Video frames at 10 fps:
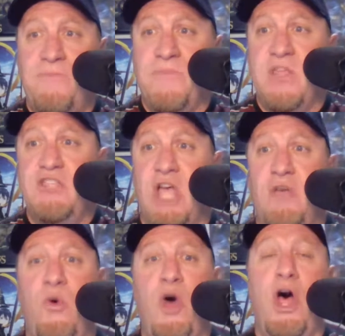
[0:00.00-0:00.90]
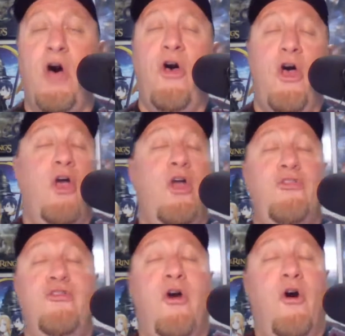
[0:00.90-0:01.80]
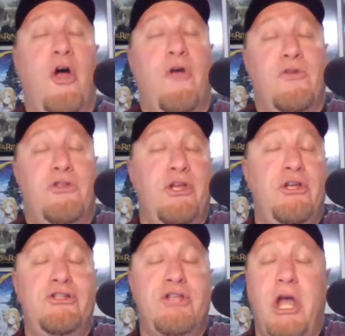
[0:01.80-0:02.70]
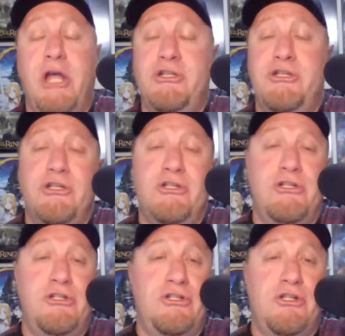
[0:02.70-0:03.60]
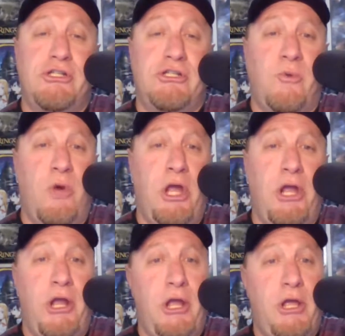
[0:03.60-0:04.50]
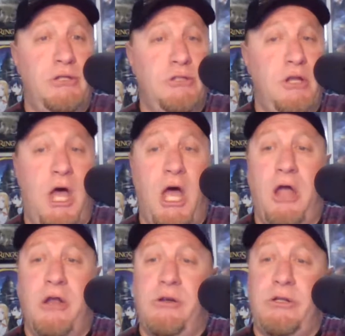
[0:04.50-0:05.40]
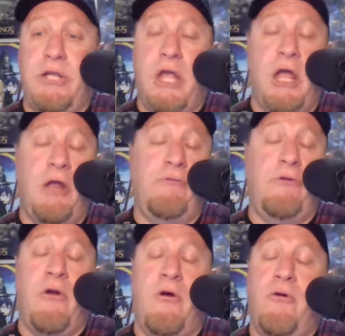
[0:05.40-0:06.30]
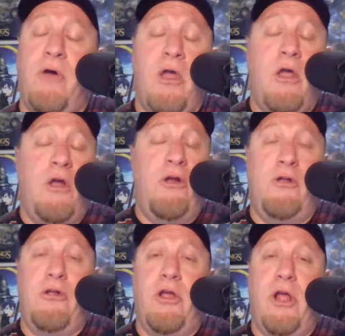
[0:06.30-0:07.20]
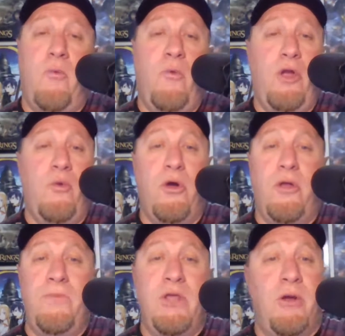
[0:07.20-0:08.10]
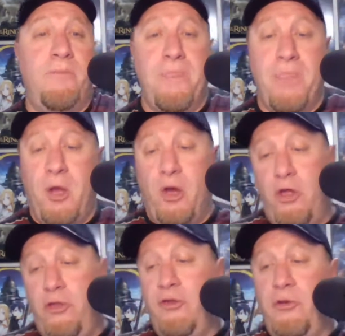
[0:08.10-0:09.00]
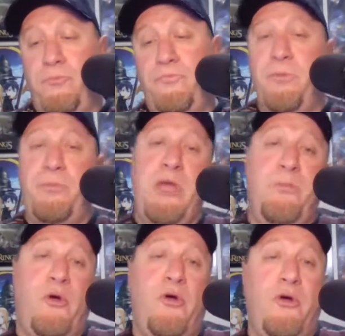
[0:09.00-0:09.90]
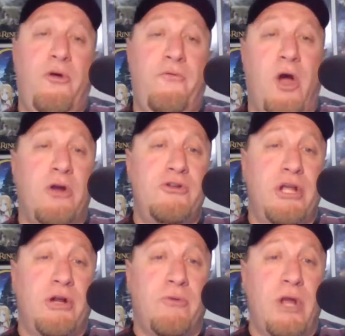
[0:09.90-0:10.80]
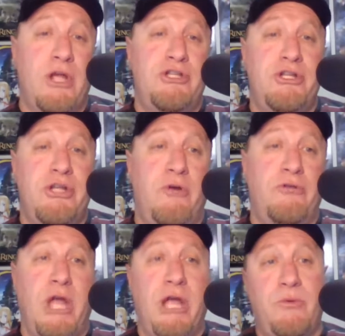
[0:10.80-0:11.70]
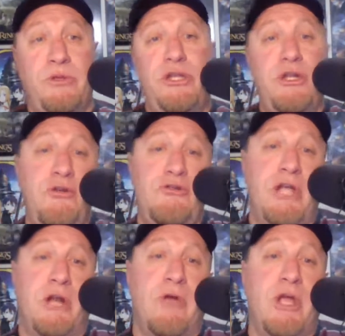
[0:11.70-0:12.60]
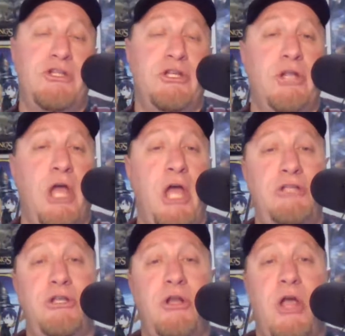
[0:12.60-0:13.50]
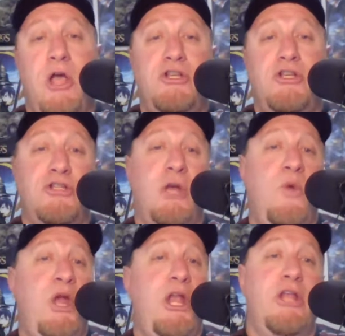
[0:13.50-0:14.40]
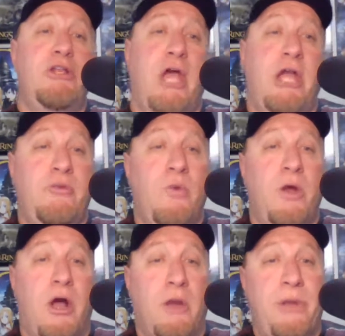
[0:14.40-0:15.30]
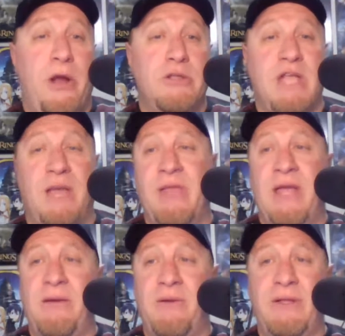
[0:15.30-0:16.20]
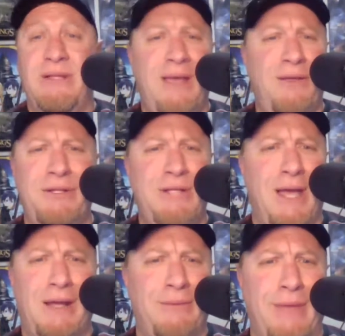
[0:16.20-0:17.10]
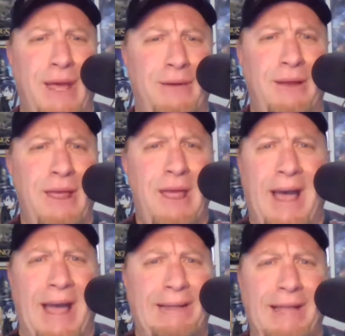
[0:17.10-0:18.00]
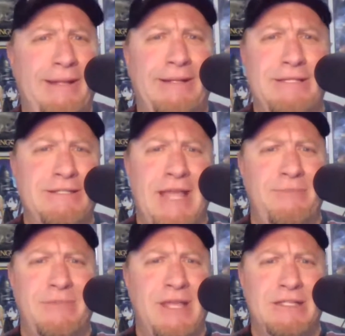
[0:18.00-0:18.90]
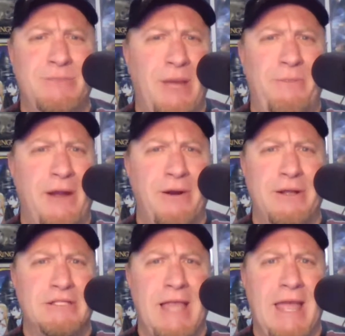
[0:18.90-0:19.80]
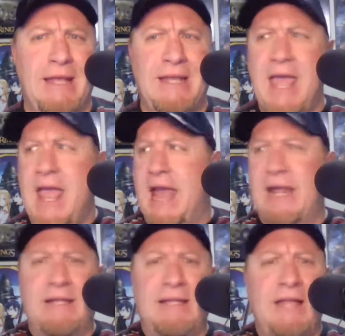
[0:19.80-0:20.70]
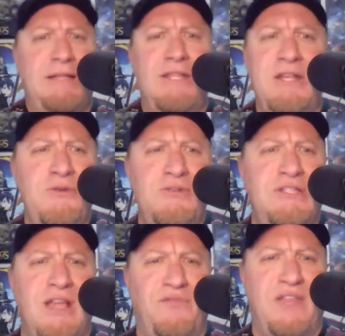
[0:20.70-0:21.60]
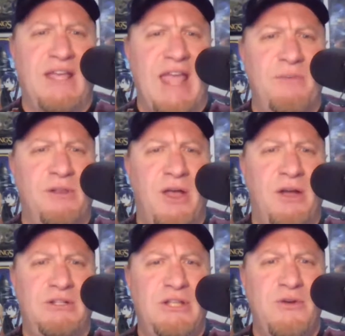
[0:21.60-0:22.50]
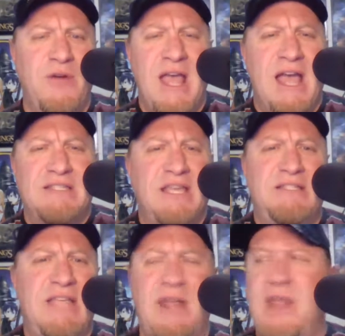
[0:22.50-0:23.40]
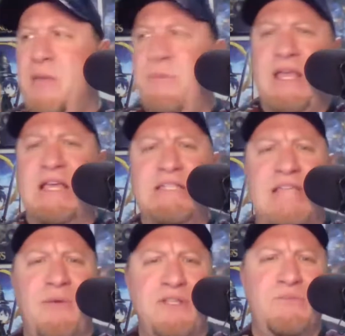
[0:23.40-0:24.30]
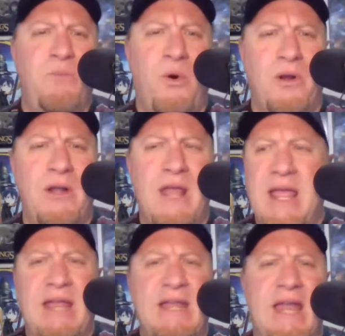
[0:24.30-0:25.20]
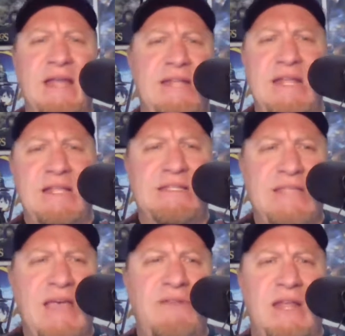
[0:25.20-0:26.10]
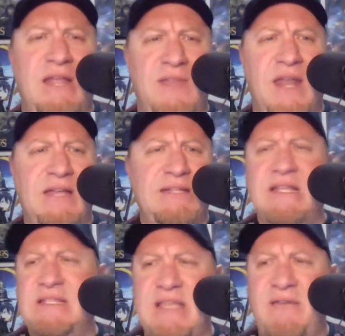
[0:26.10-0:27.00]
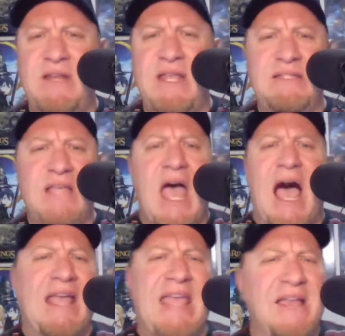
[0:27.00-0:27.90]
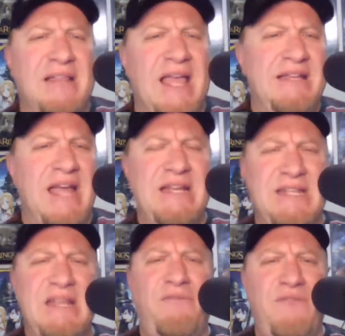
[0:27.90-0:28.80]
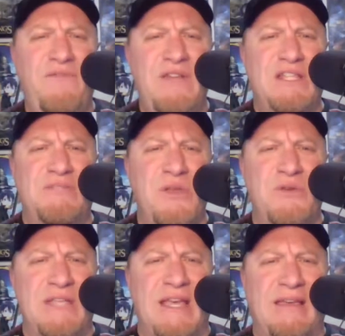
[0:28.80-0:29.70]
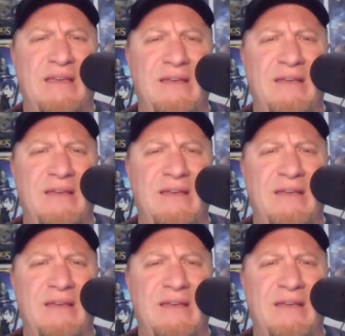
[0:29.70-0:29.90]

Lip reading: He's like, well, it's, everything changes. It's just the way it is. And I can't, we would, the people of our generation don't like what the new generation likes. And just like we didn't like what our parents, I'm like, what the hell are you talking about? I liked the same things my parents liked, and I liked the new stuff that came along too. That's like saying, because I was born in the 1970s, I can't like 1950s music.